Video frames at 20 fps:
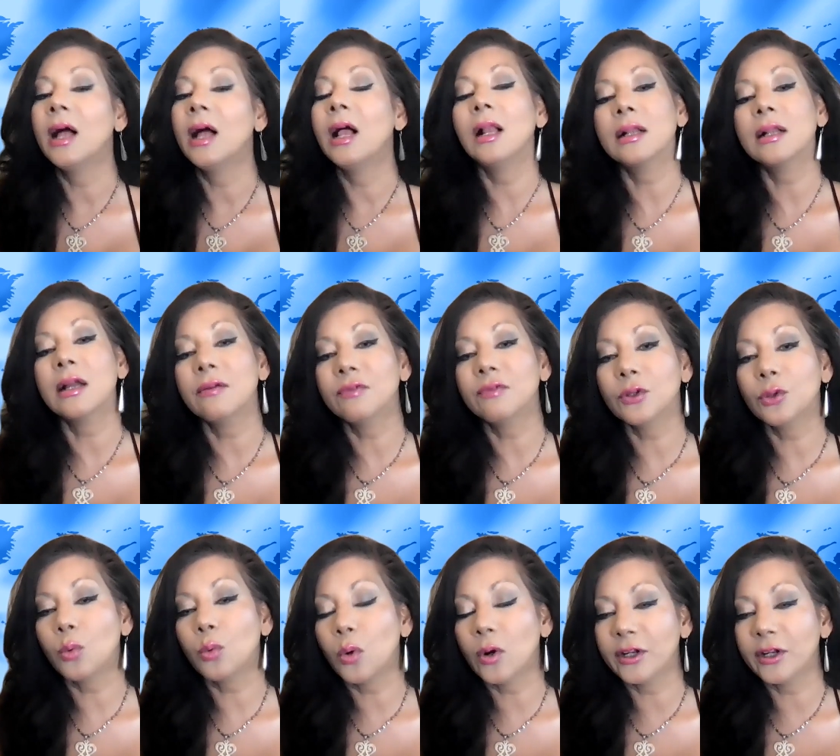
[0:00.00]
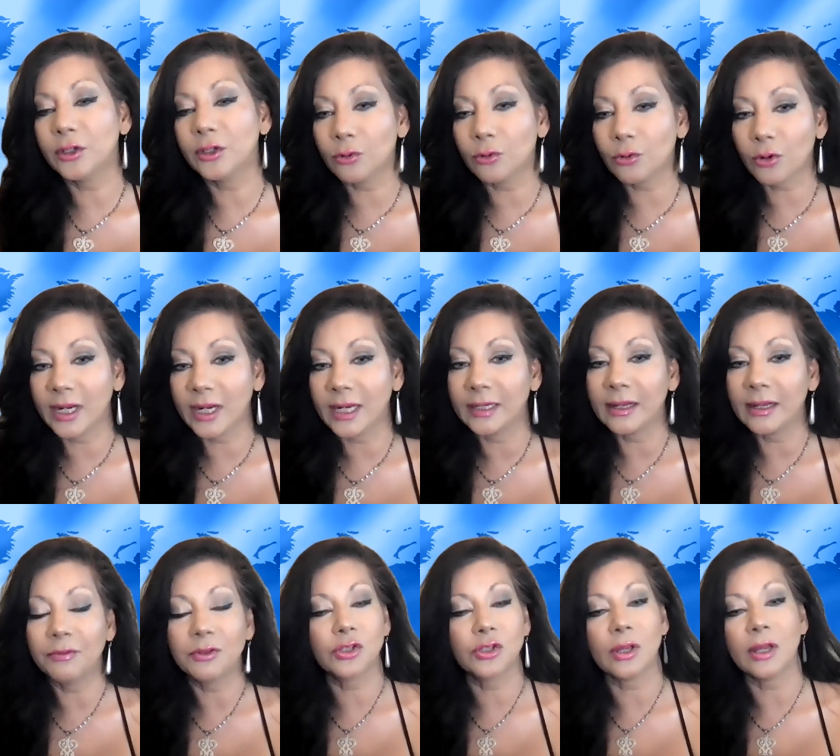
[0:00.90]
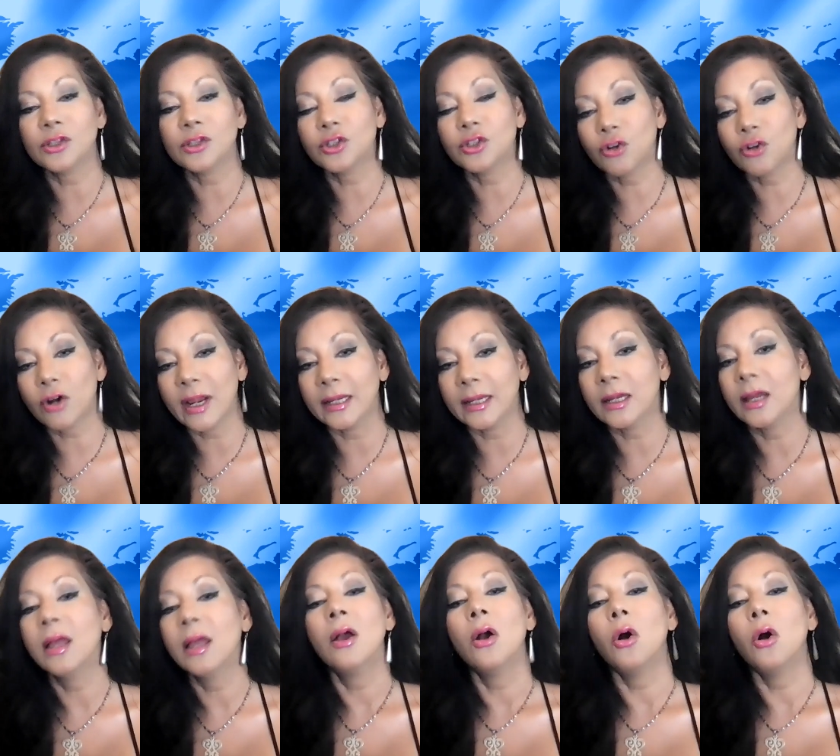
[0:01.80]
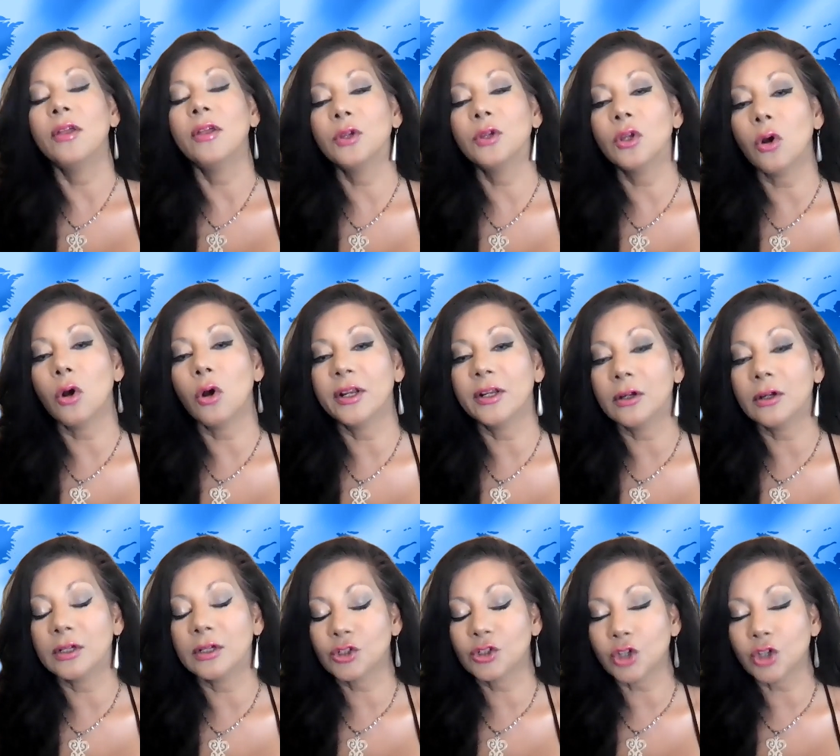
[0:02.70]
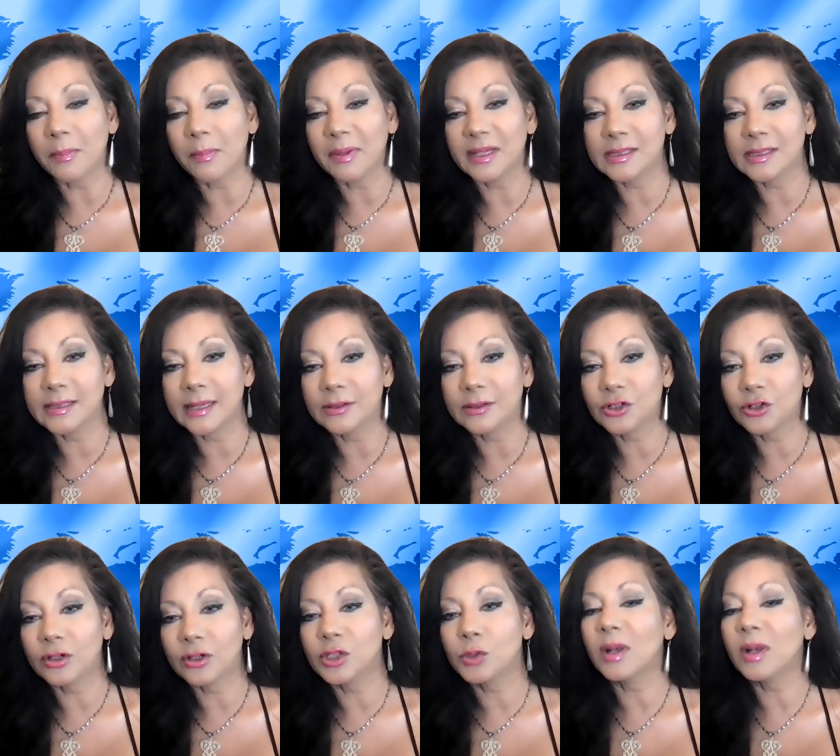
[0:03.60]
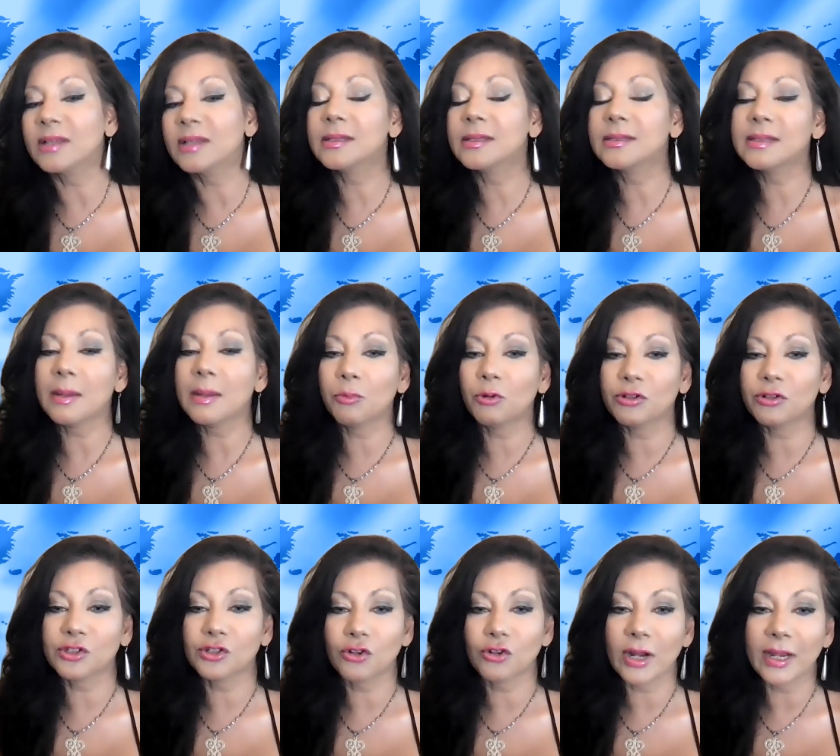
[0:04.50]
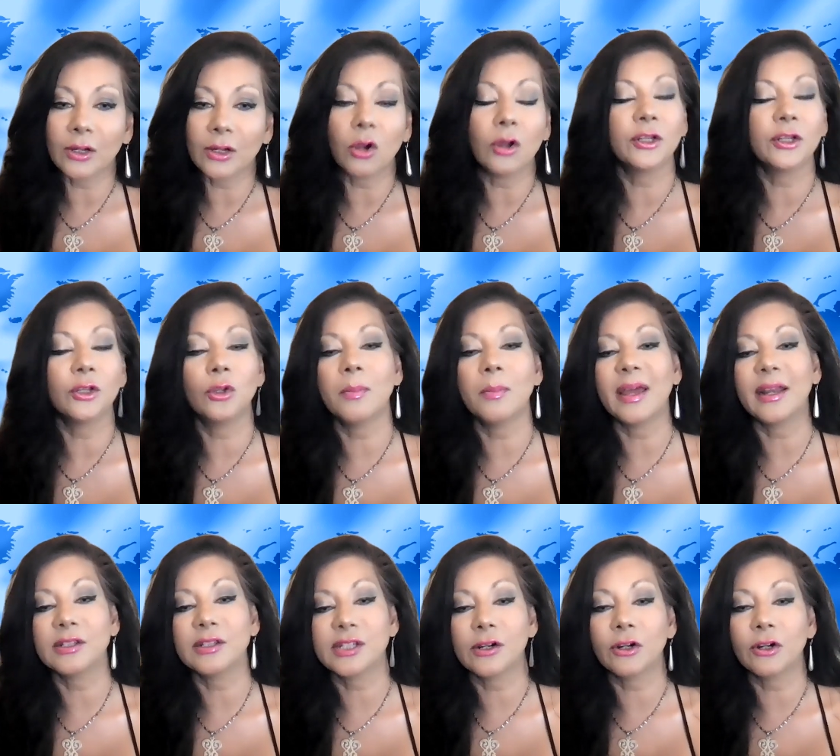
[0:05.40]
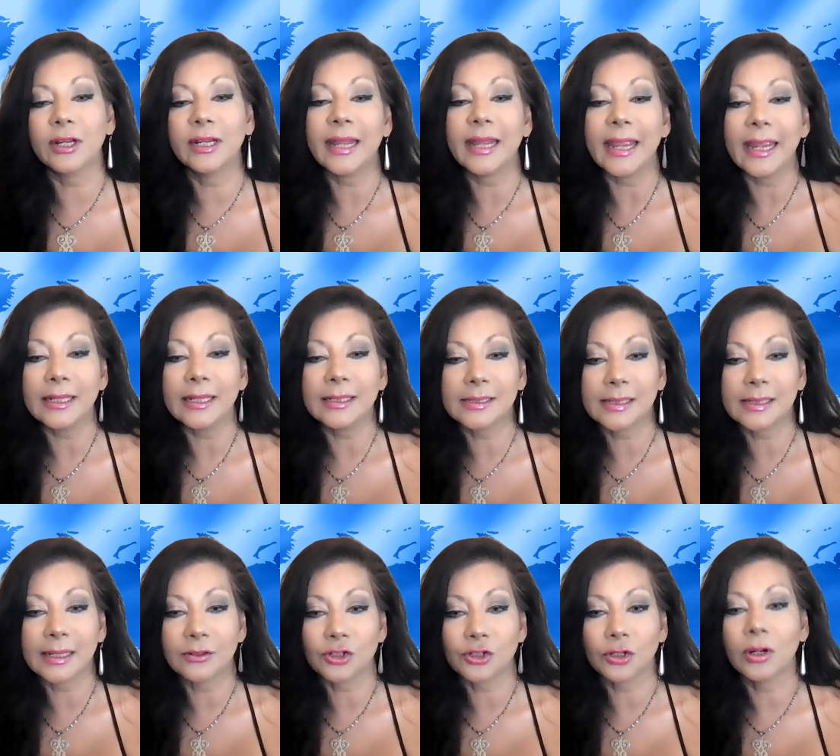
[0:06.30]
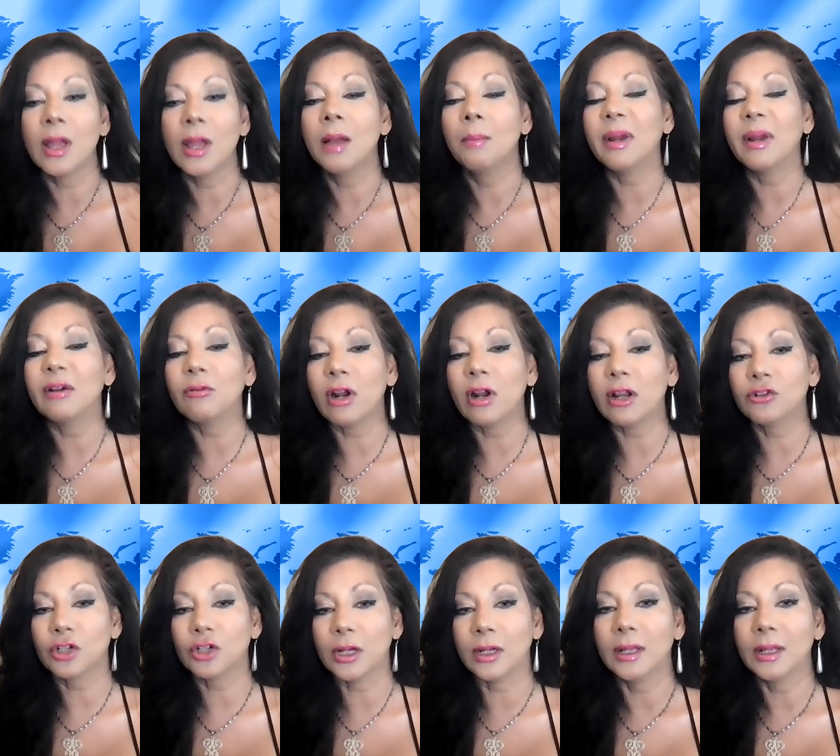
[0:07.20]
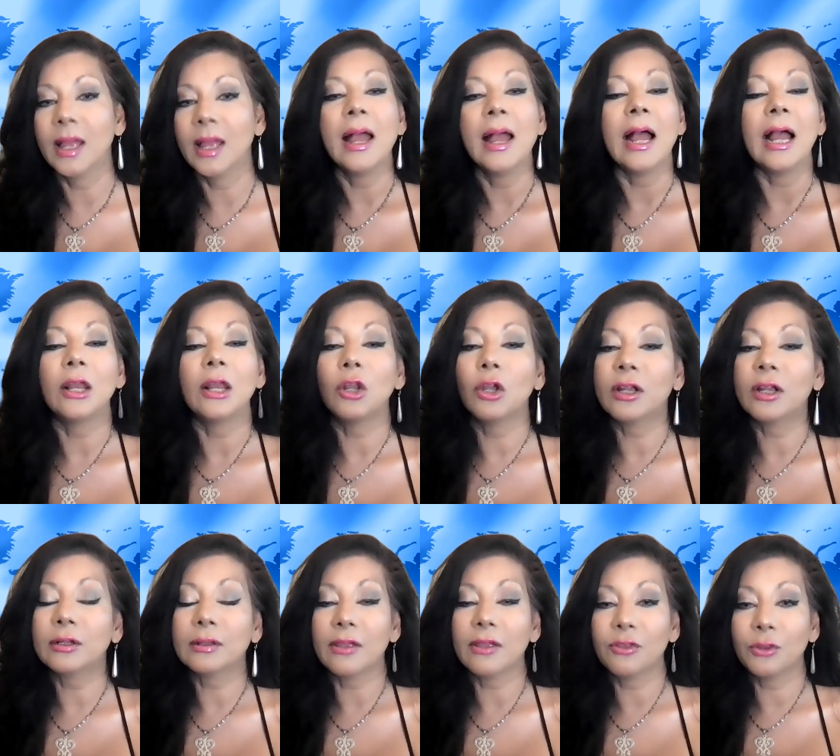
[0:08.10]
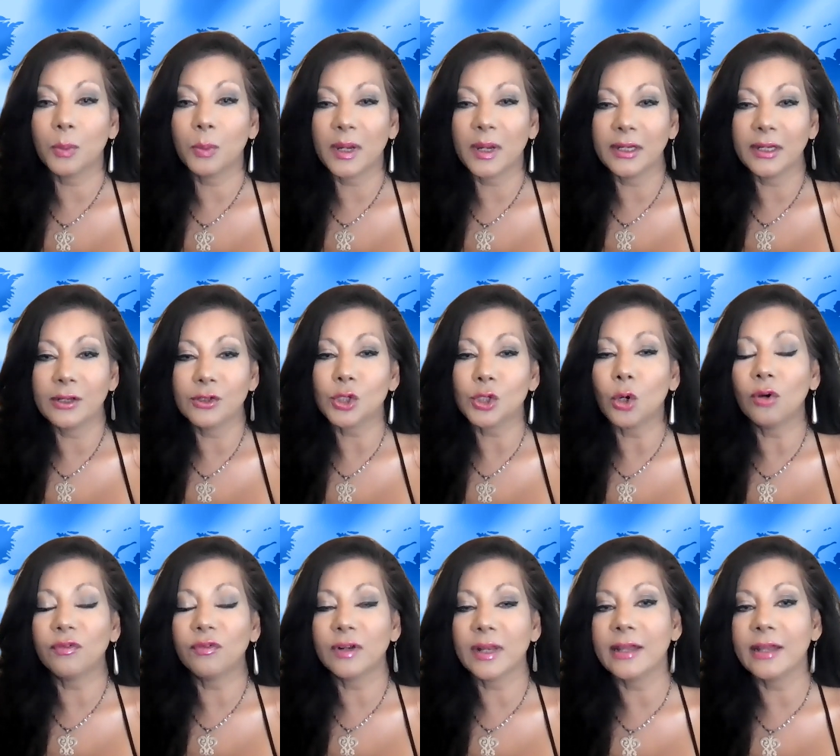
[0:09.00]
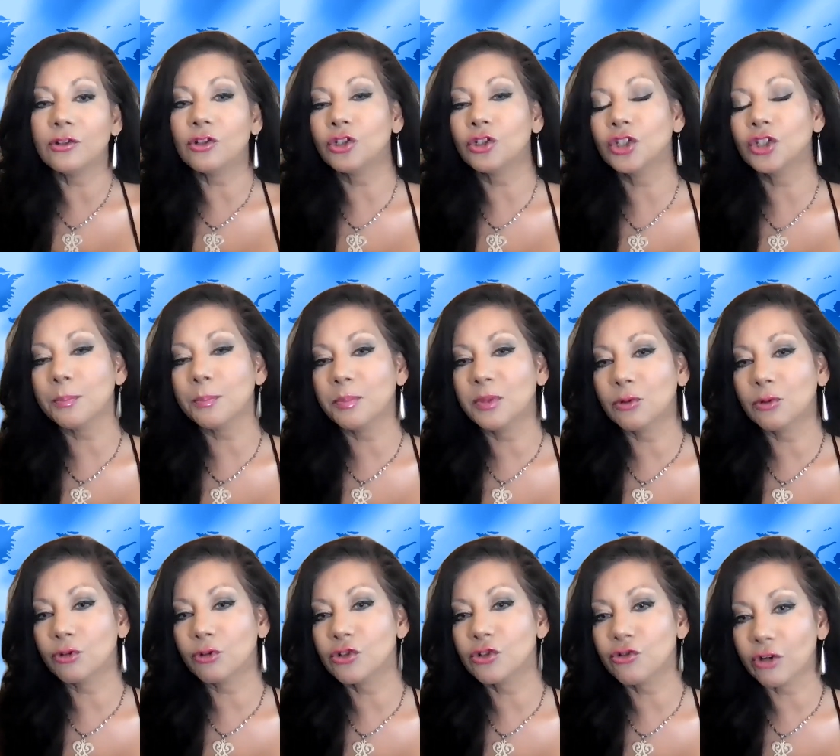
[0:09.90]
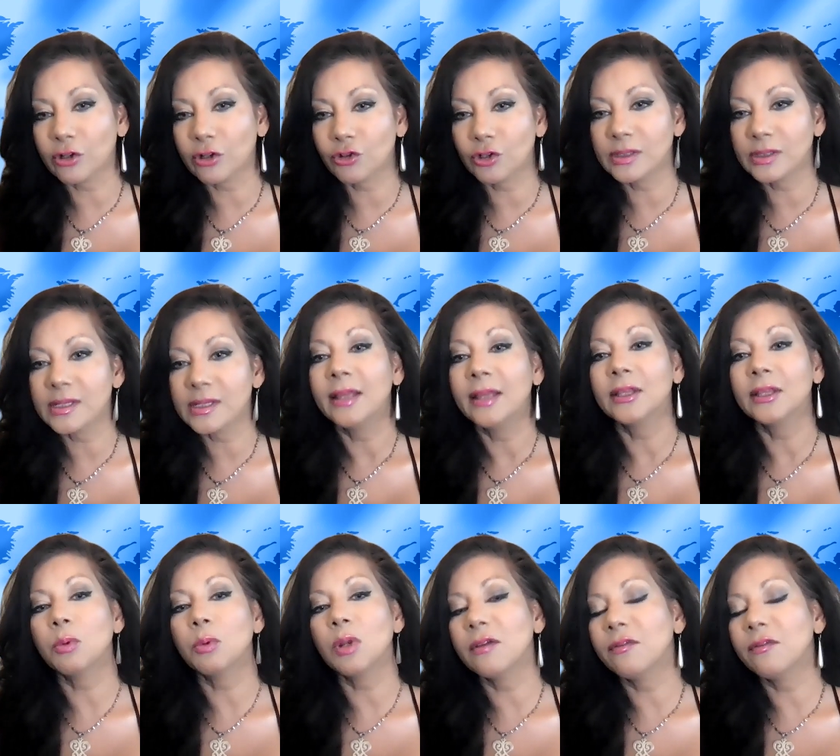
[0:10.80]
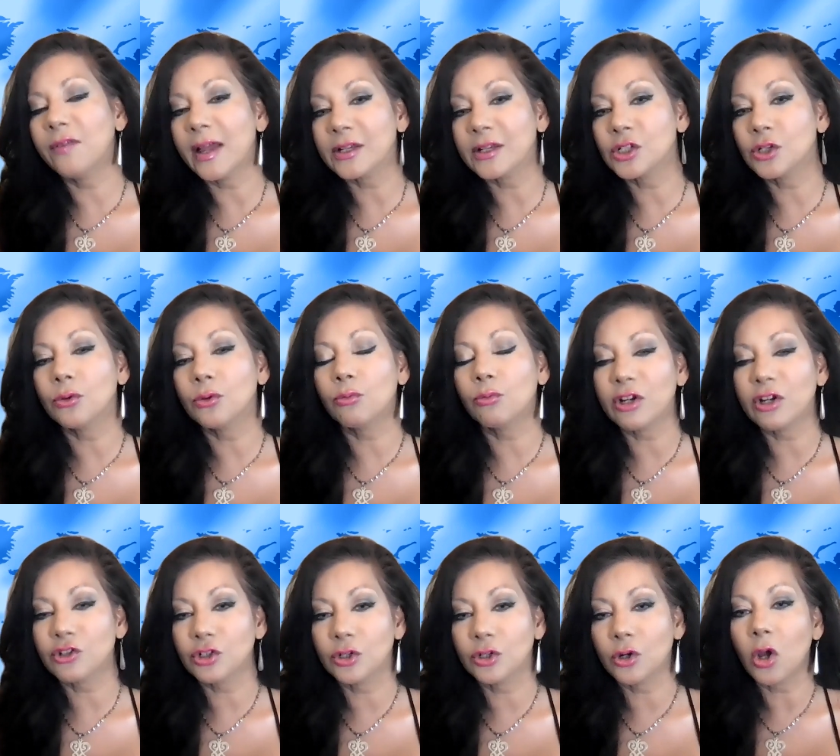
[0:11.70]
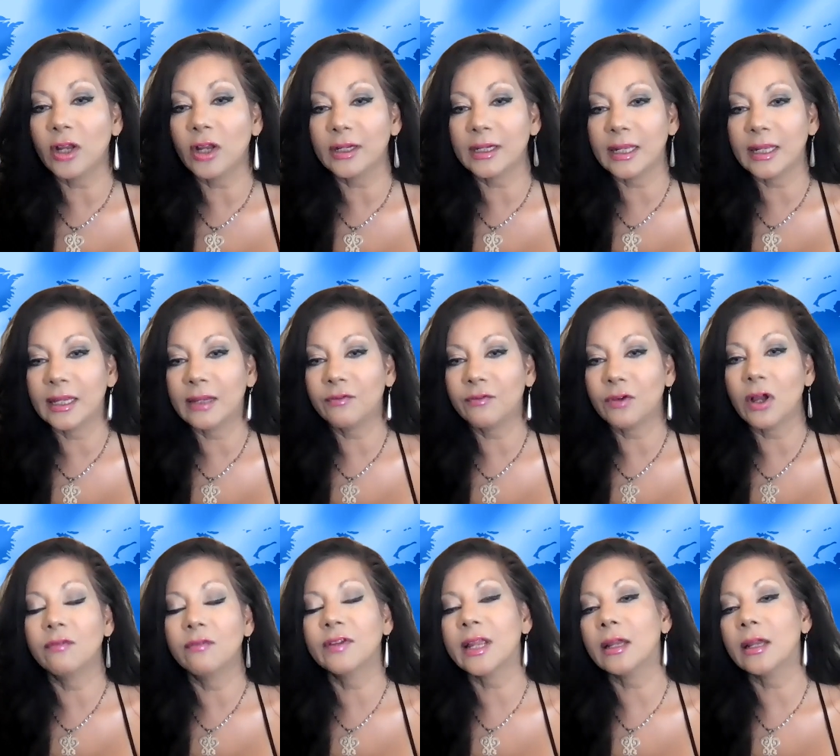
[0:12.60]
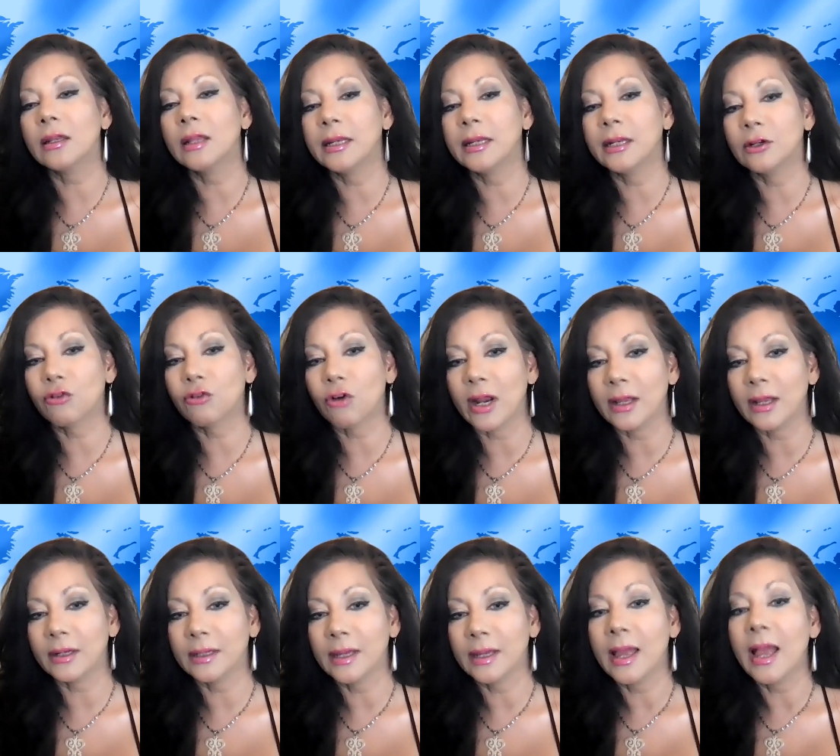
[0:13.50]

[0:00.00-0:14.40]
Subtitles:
I'll cover the war in Ukraine and a strike on a shopping center, as well as a separate strike on a humanitarian aid center by Russia. I'll look at Lithuania's overland shipment restrictions that will affect the Russian enclave of Kaliningrad.